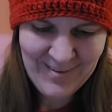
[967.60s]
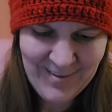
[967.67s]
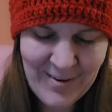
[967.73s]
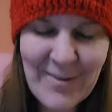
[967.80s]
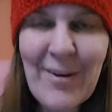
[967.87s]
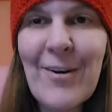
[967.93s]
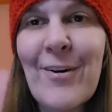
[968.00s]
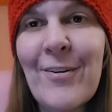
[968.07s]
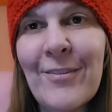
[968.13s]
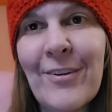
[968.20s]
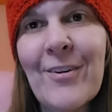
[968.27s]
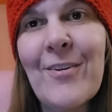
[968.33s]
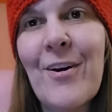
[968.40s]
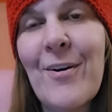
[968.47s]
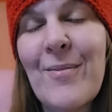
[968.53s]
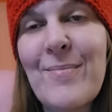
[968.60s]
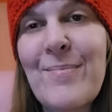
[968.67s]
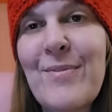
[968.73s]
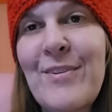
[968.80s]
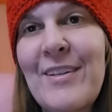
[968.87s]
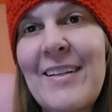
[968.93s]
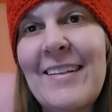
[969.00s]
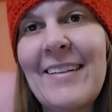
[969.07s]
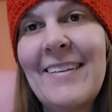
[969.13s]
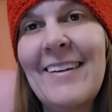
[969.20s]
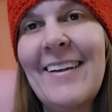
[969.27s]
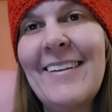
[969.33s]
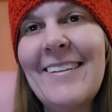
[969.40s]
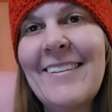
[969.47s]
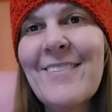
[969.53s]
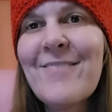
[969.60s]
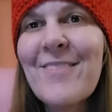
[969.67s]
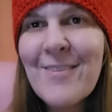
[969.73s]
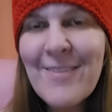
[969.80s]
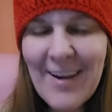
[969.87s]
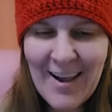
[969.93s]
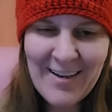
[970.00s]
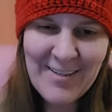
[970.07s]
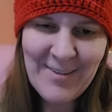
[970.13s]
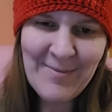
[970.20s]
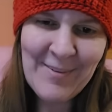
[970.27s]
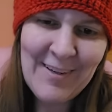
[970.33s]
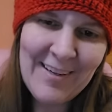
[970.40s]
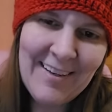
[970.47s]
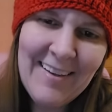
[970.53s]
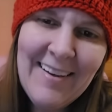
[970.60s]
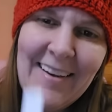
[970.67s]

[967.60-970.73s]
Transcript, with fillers: they're all they're all pretty nice if you ask me.